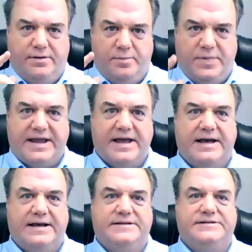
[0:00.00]

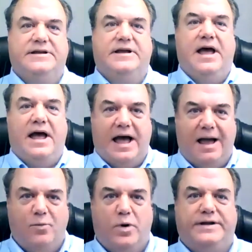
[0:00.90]
because
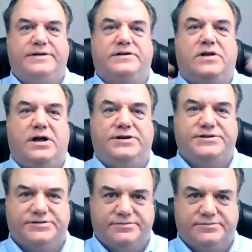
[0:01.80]
I'm wanting to
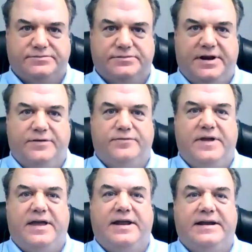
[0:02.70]
launch an
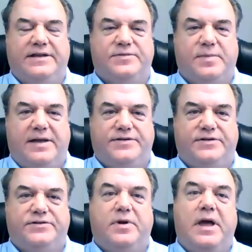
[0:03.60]
event and get
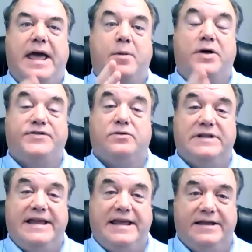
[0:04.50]
sponsors, and I'm also
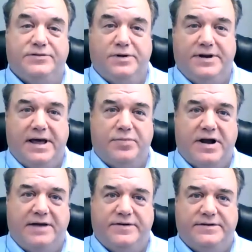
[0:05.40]
linking it to a
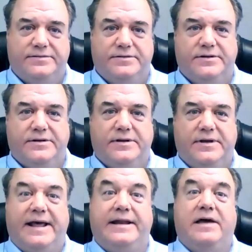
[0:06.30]
nonprofit,
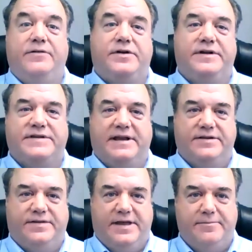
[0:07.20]
and I'd love your insights
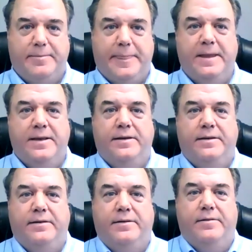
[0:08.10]
on that.
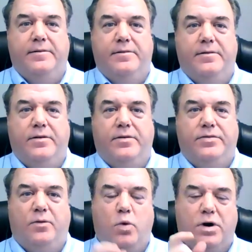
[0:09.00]

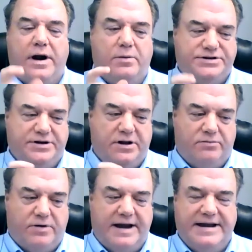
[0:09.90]
The word I want you to
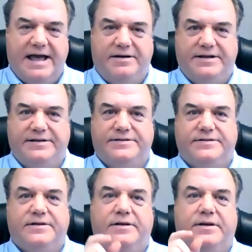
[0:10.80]
write down
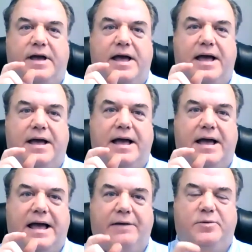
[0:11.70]
is,
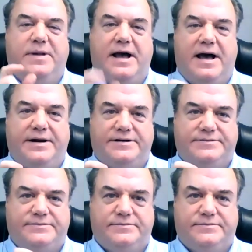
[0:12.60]
I would be honored